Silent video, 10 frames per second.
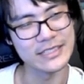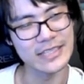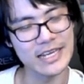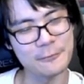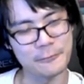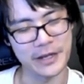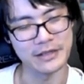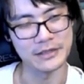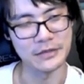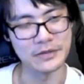kind of ran
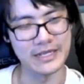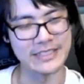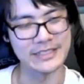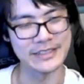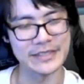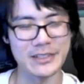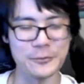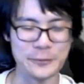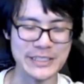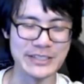a little late, since they had
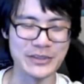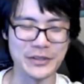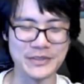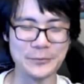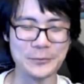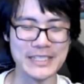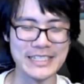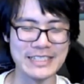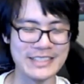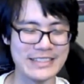to restart the
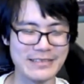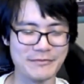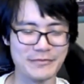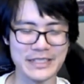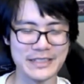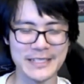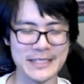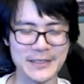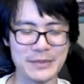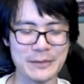Wii's because like
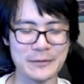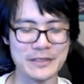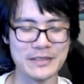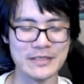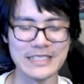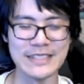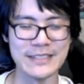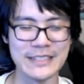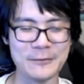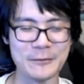Slippy was
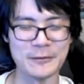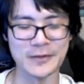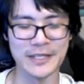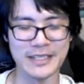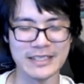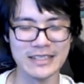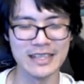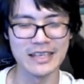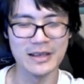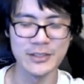desyncing with their like
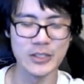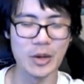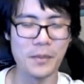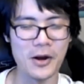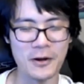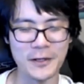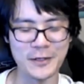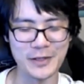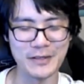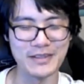subpar
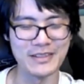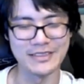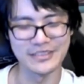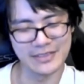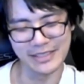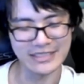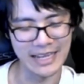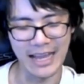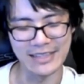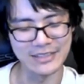internet, so like they
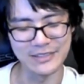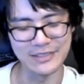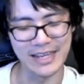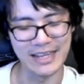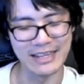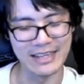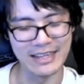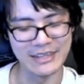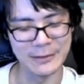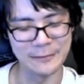had to do that,
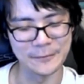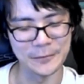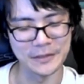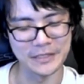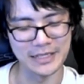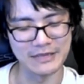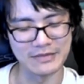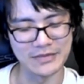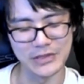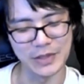and therefore it kind of
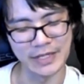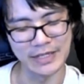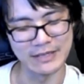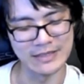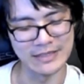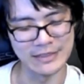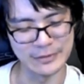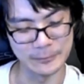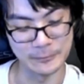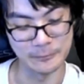delayed things
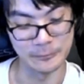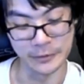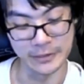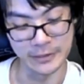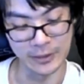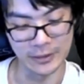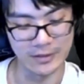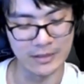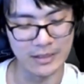really long.